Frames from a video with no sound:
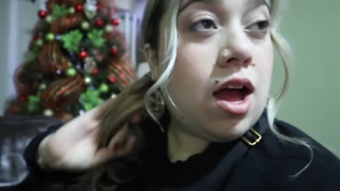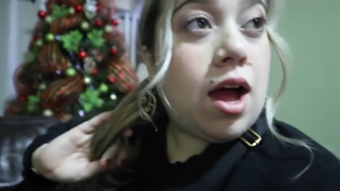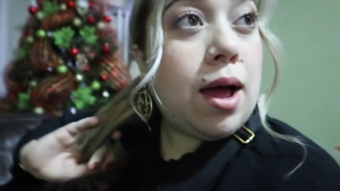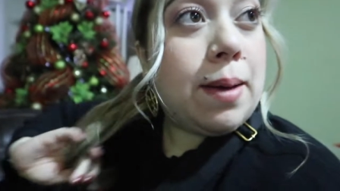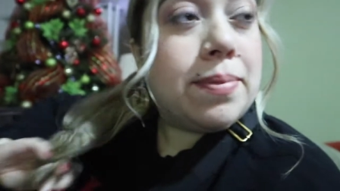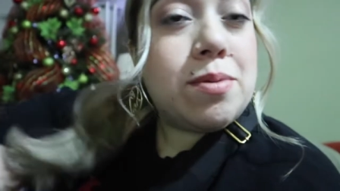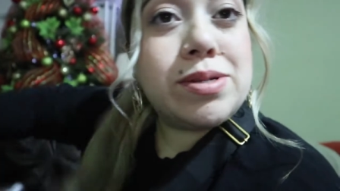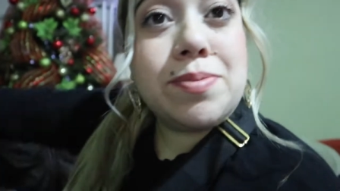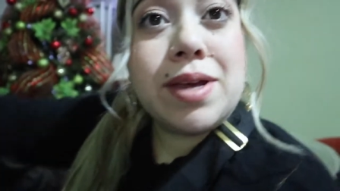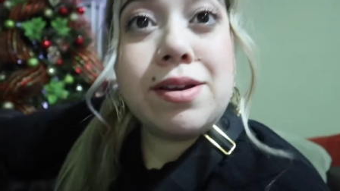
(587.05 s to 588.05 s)
Um, there
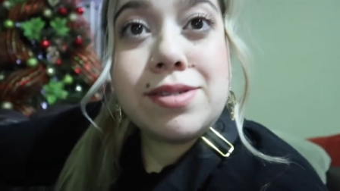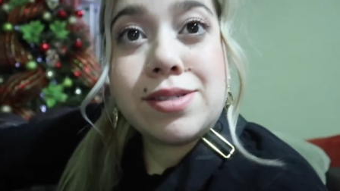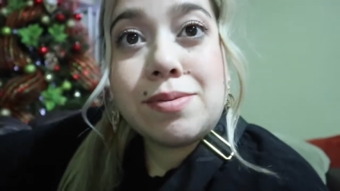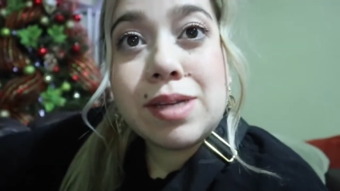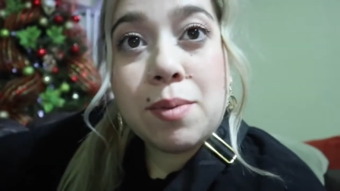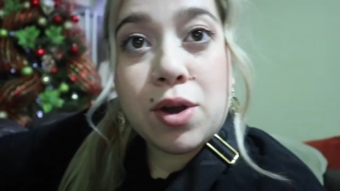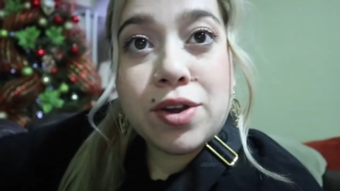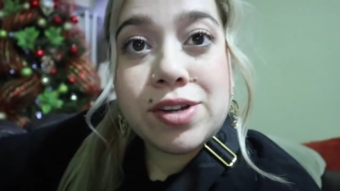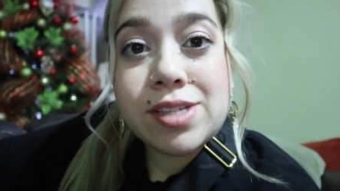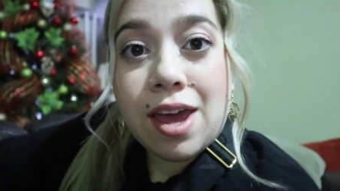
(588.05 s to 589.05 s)
was something else I was coming on
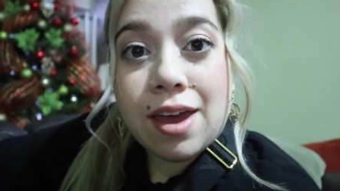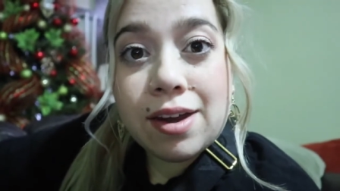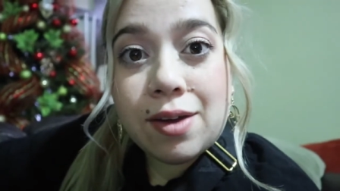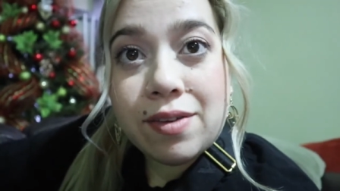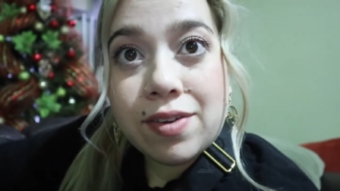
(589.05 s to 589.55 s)
here to say and now I